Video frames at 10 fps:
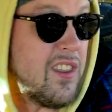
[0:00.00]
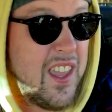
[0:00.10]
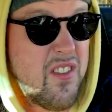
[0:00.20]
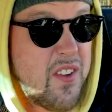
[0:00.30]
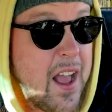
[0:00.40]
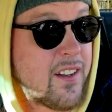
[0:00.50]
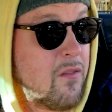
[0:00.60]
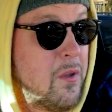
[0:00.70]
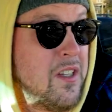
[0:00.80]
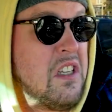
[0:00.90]
In fact, I've
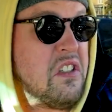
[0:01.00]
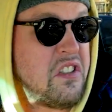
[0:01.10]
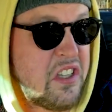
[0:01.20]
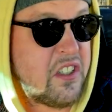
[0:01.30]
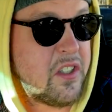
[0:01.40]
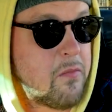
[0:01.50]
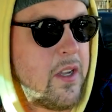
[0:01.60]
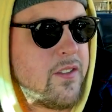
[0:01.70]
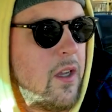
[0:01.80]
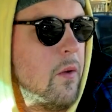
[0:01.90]
been sick to my
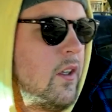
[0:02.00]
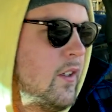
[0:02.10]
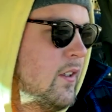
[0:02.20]
stomach